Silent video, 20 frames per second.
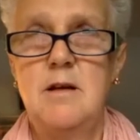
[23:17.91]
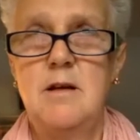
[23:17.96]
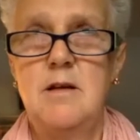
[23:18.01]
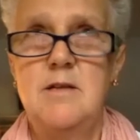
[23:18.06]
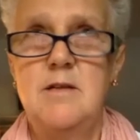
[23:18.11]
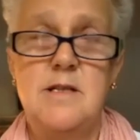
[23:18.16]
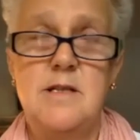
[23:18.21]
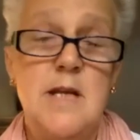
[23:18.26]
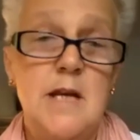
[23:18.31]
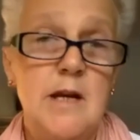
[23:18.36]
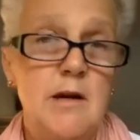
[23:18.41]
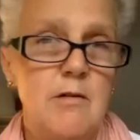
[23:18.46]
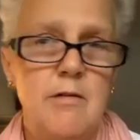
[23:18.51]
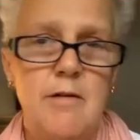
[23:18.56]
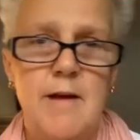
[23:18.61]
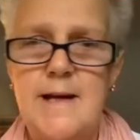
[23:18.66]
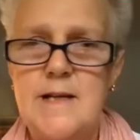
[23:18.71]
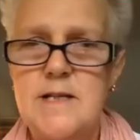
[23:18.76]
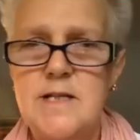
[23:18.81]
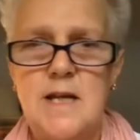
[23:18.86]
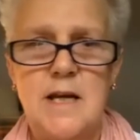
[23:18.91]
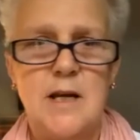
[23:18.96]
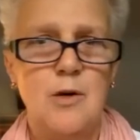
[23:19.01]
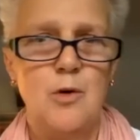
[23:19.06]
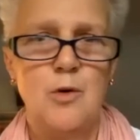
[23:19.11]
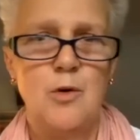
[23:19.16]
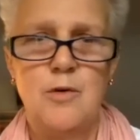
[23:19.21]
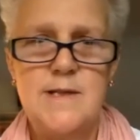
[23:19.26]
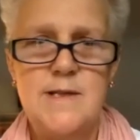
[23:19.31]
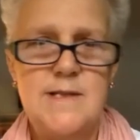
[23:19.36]
deteriorating
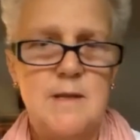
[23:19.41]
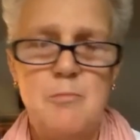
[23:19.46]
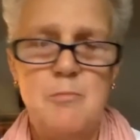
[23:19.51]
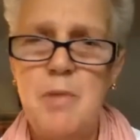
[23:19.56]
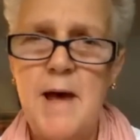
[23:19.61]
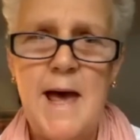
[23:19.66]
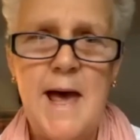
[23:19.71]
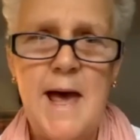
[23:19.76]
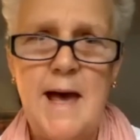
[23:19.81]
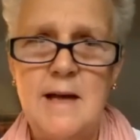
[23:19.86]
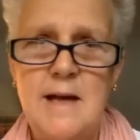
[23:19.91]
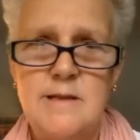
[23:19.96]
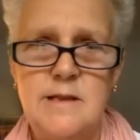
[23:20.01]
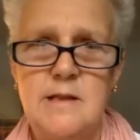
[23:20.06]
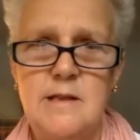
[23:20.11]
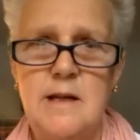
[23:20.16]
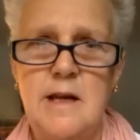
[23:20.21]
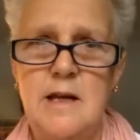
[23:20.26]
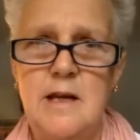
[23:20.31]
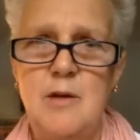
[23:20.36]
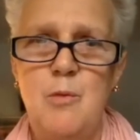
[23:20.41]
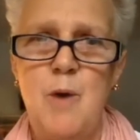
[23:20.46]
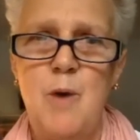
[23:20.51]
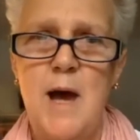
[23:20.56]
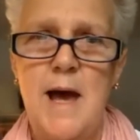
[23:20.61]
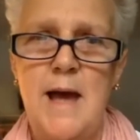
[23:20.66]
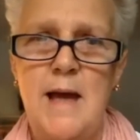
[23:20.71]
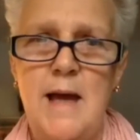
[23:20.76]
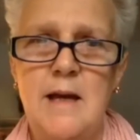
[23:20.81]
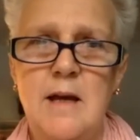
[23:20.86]
or is impaired in any
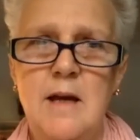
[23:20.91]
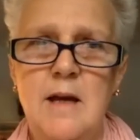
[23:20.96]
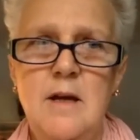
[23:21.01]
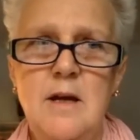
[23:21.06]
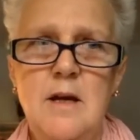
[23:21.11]
way,